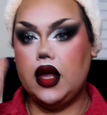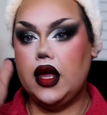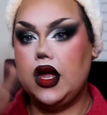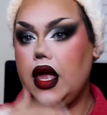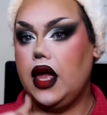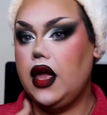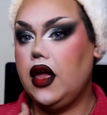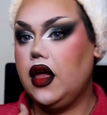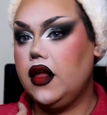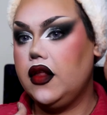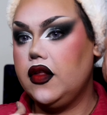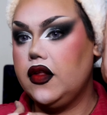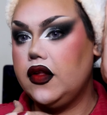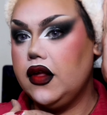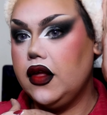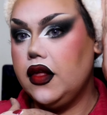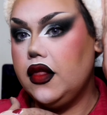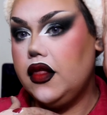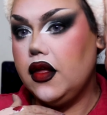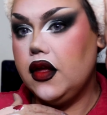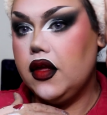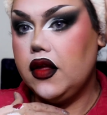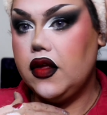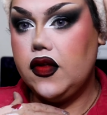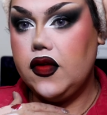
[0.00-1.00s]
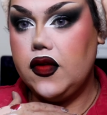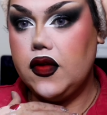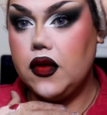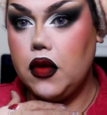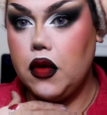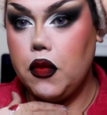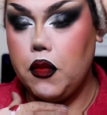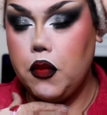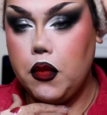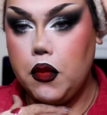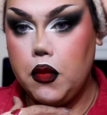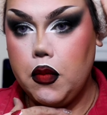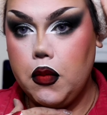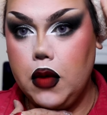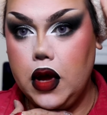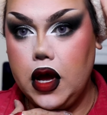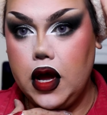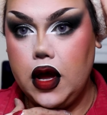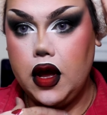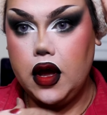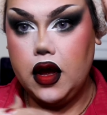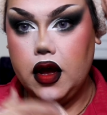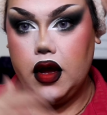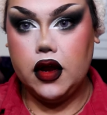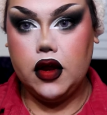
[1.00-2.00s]
Get into this
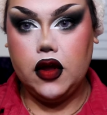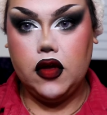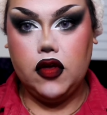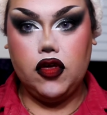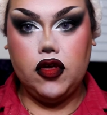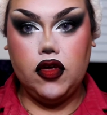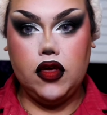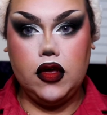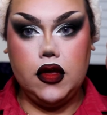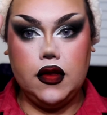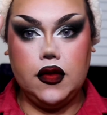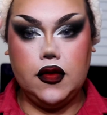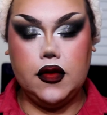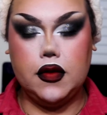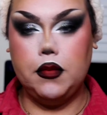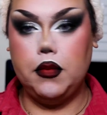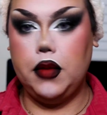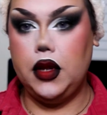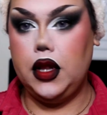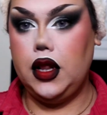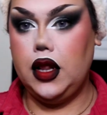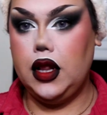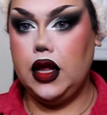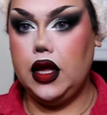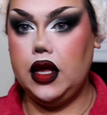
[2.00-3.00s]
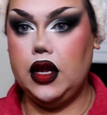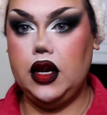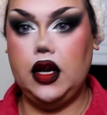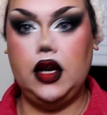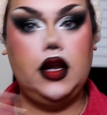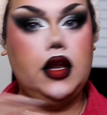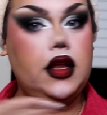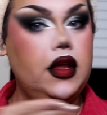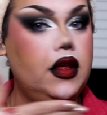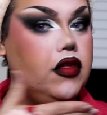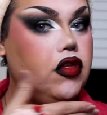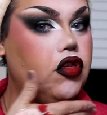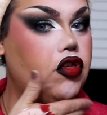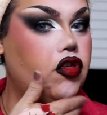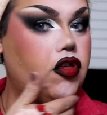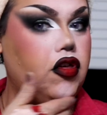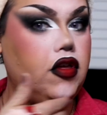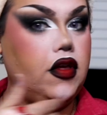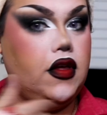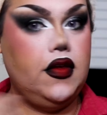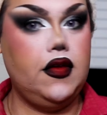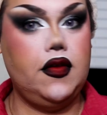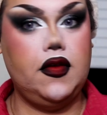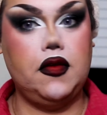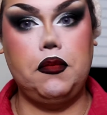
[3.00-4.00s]
mug. She's blended,
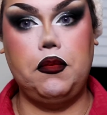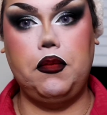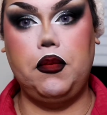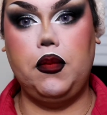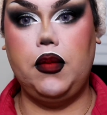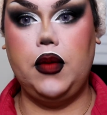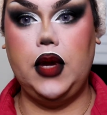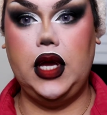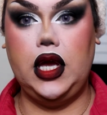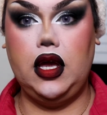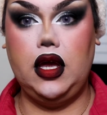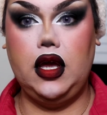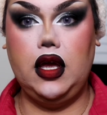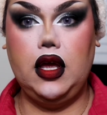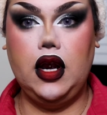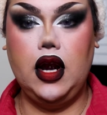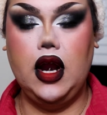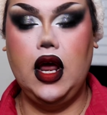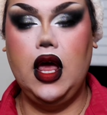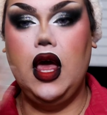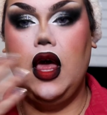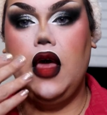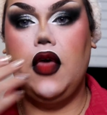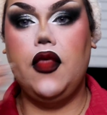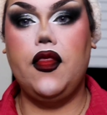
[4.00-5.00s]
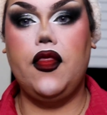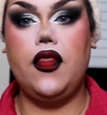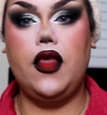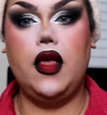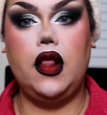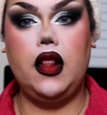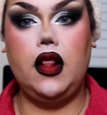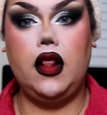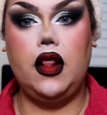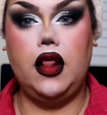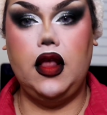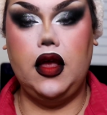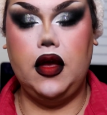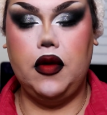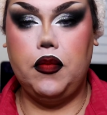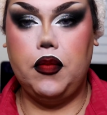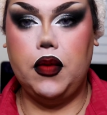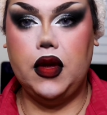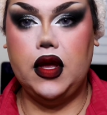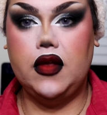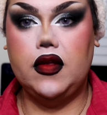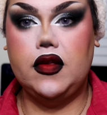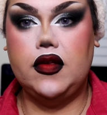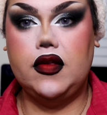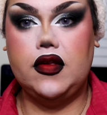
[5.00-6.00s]
she's beat. The lip
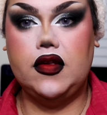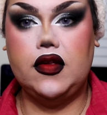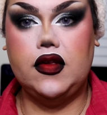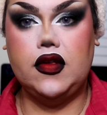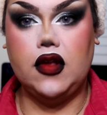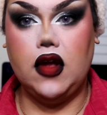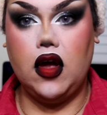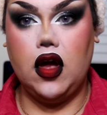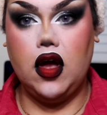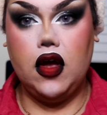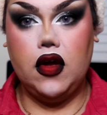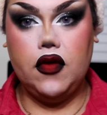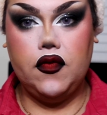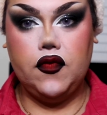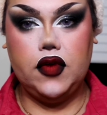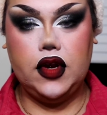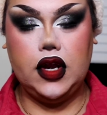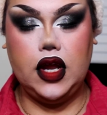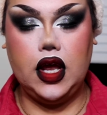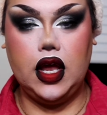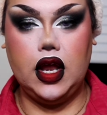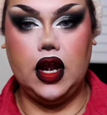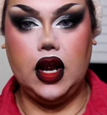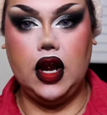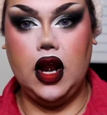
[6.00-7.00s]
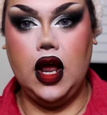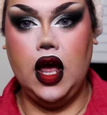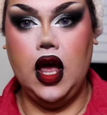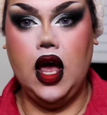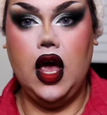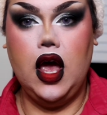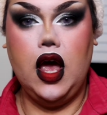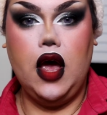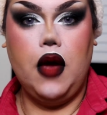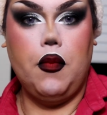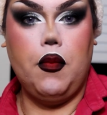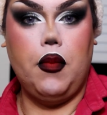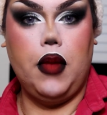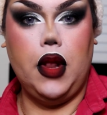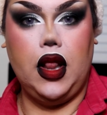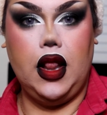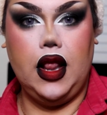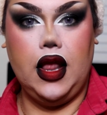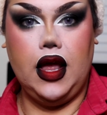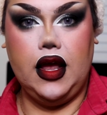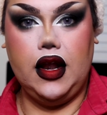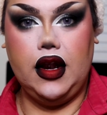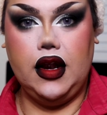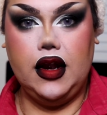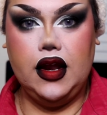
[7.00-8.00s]
is soft and
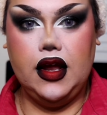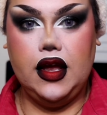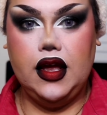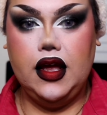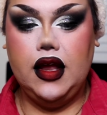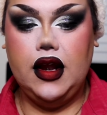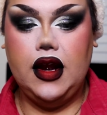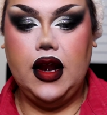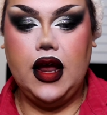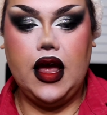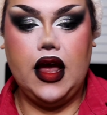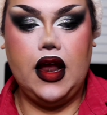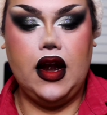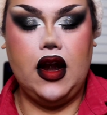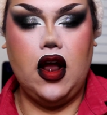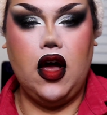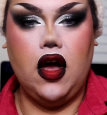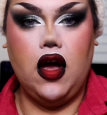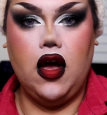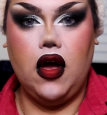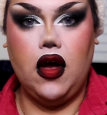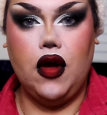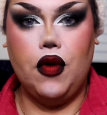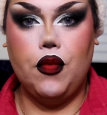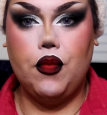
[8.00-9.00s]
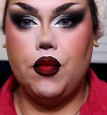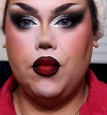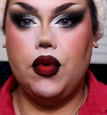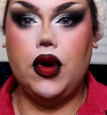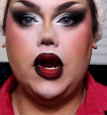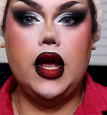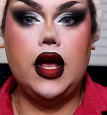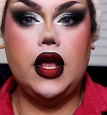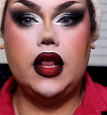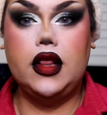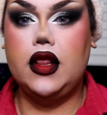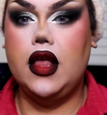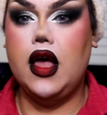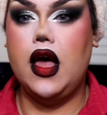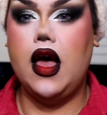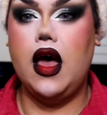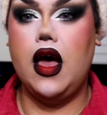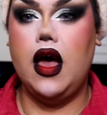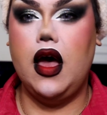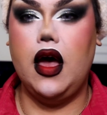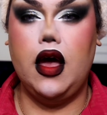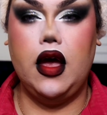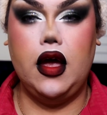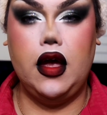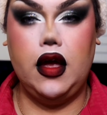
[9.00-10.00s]
blended and ombre. The
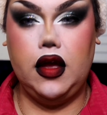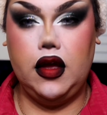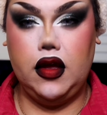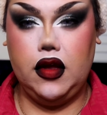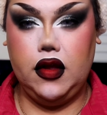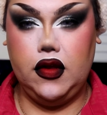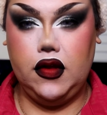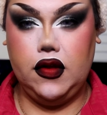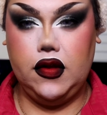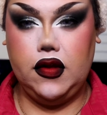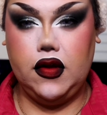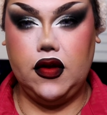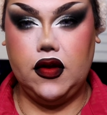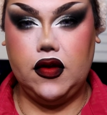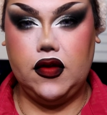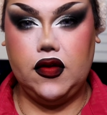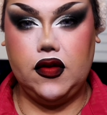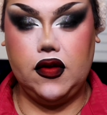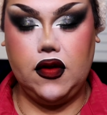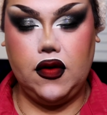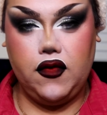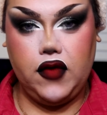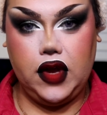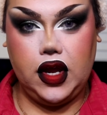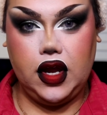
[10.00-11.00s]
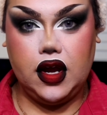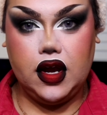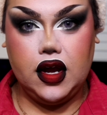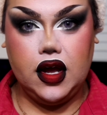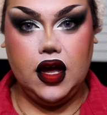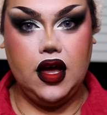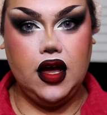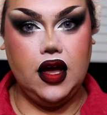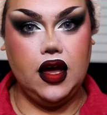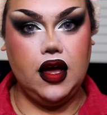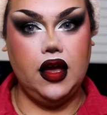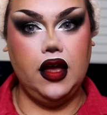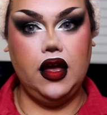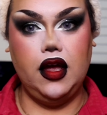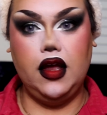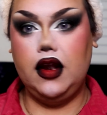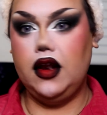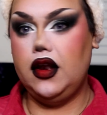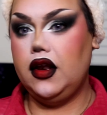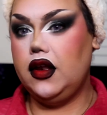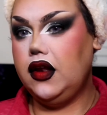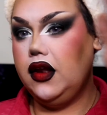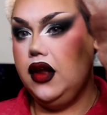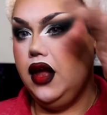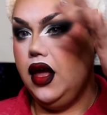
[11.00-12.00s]
eyes are serving
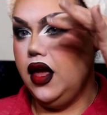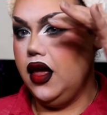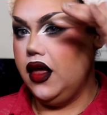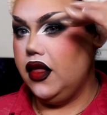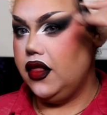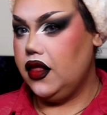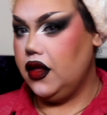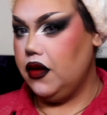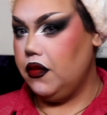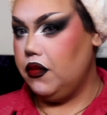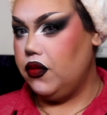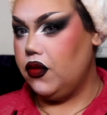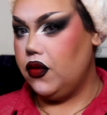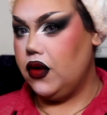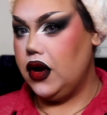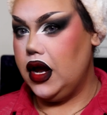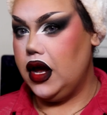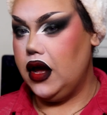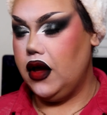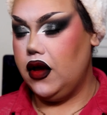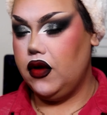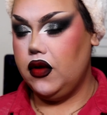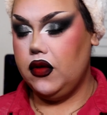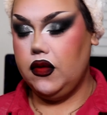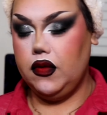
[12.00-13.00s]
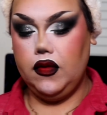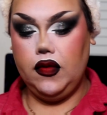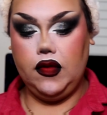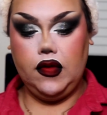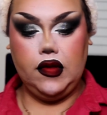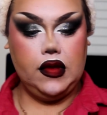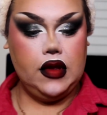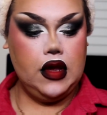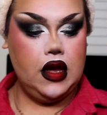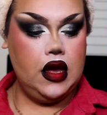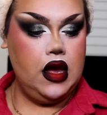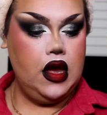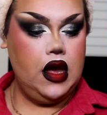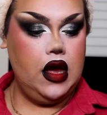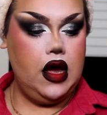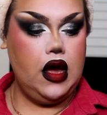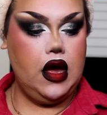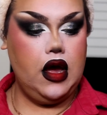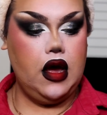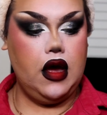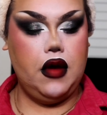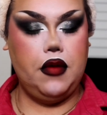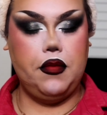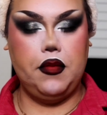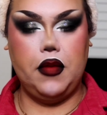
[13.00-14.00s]
cunt. The brows
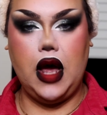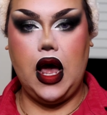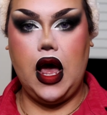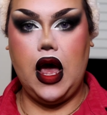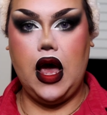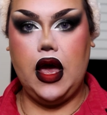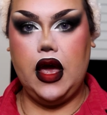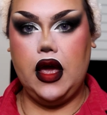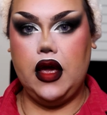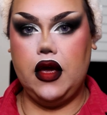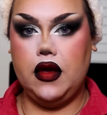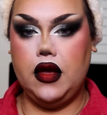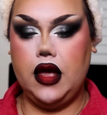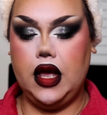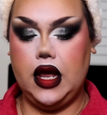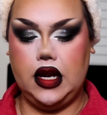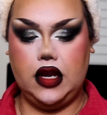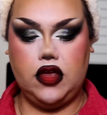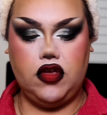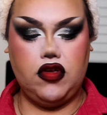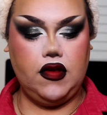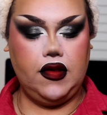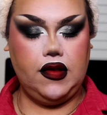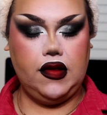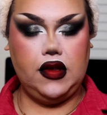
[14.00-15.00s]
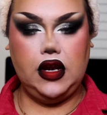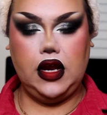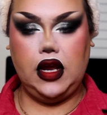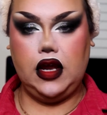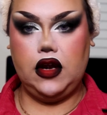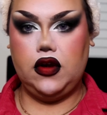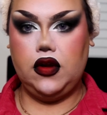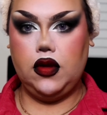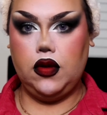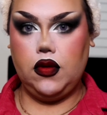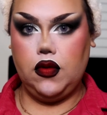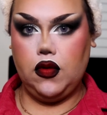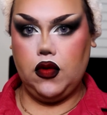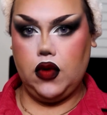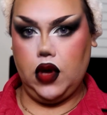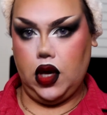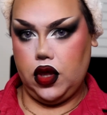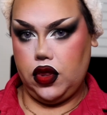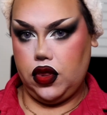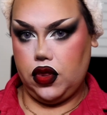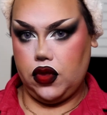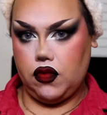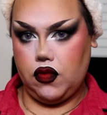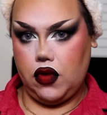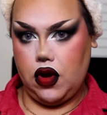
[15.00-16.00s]
um, I just need to
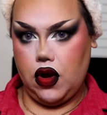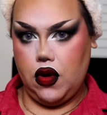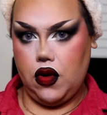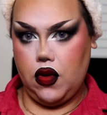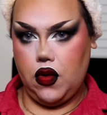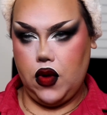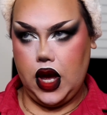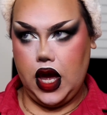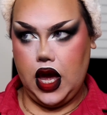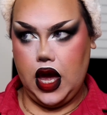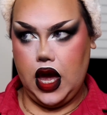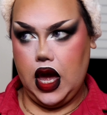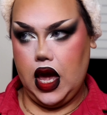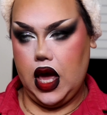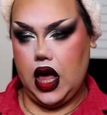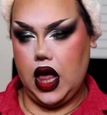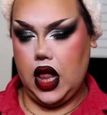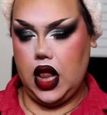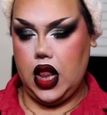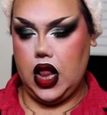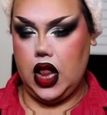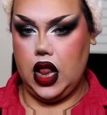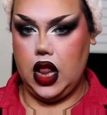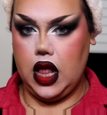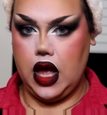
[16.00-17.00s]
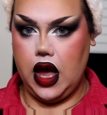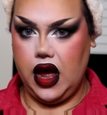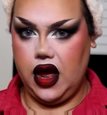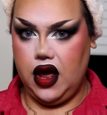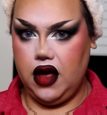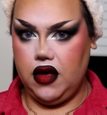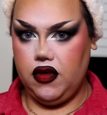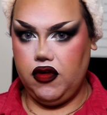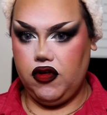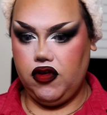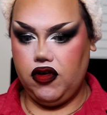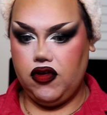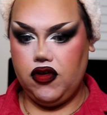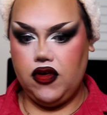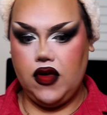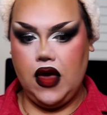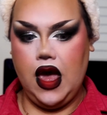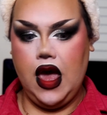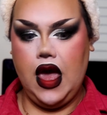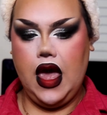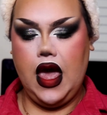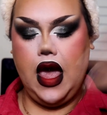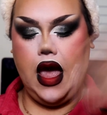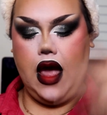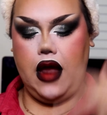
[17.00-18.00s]
throw a lash
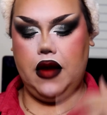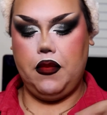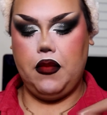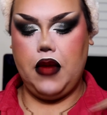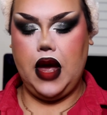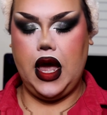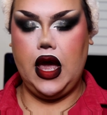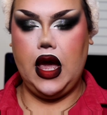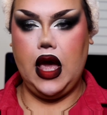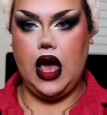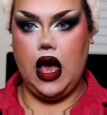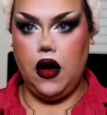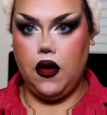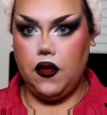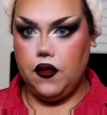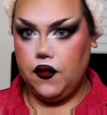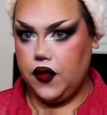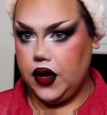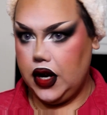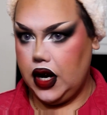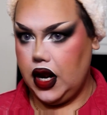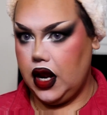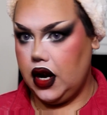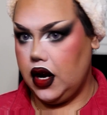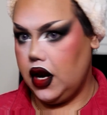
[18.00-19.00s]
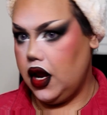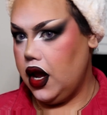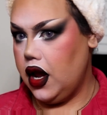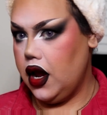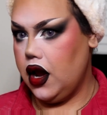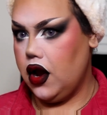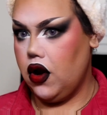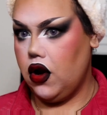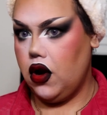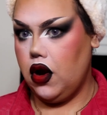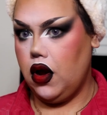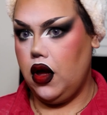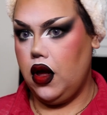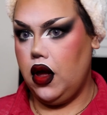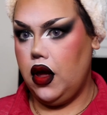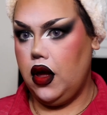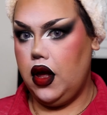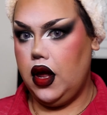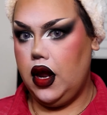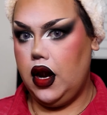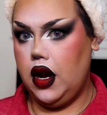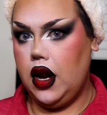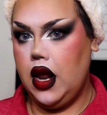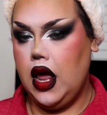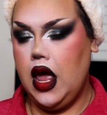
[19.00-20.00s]
and my outfit and hair
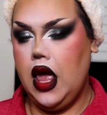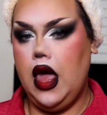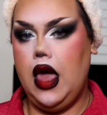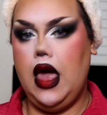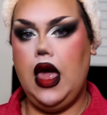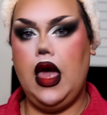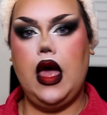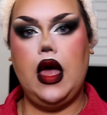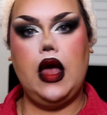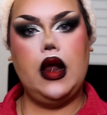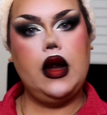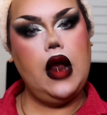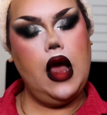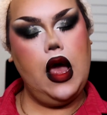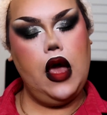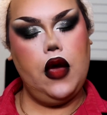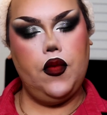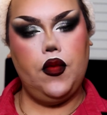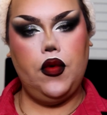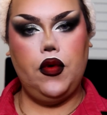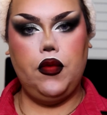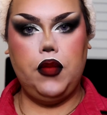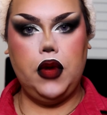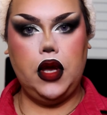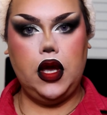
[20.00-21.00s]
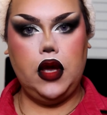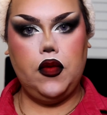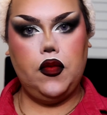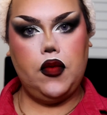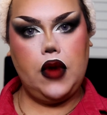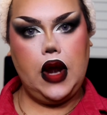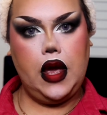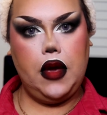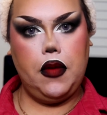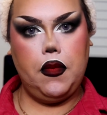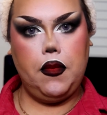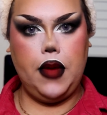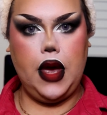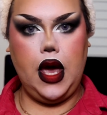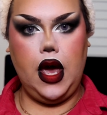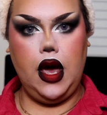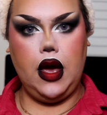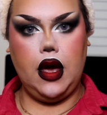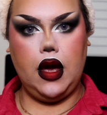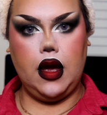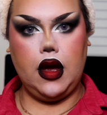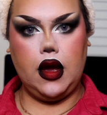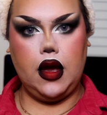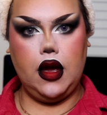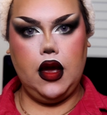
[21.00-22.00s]
on, and I will be right
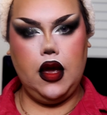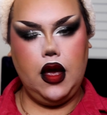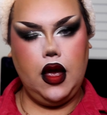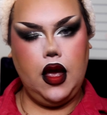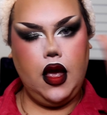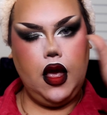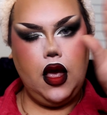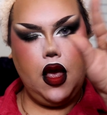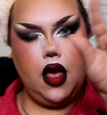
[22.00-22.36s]
back.